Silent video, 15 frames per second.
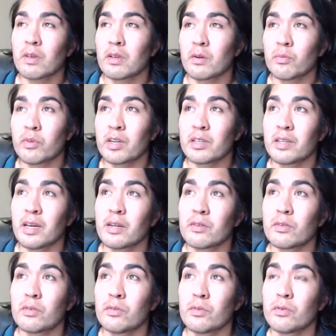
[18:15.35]
It'll bring it down
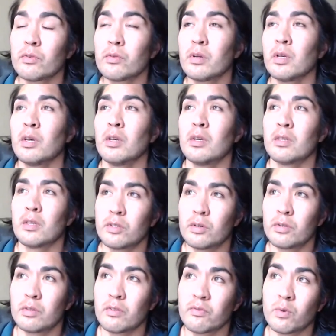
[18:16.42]
to the,
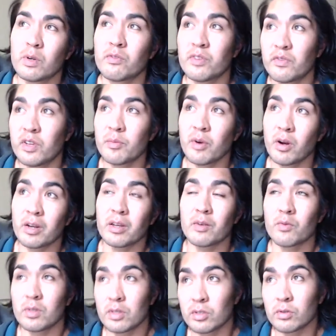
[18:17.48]
the 150 mark
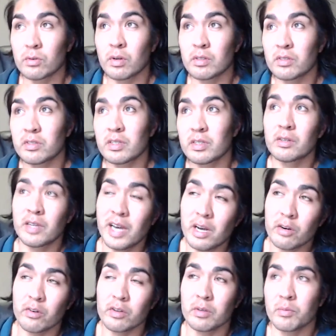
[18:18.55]
with a store on sale. The
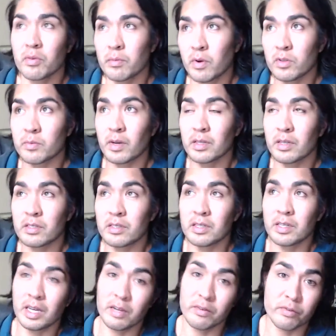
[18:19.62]
algorithm promotes my
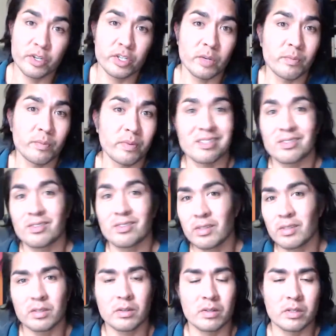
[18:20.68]
listing. I have free shipping, so it
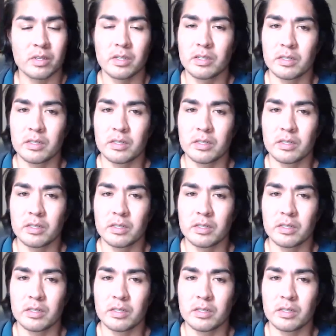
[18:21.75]
looks all good.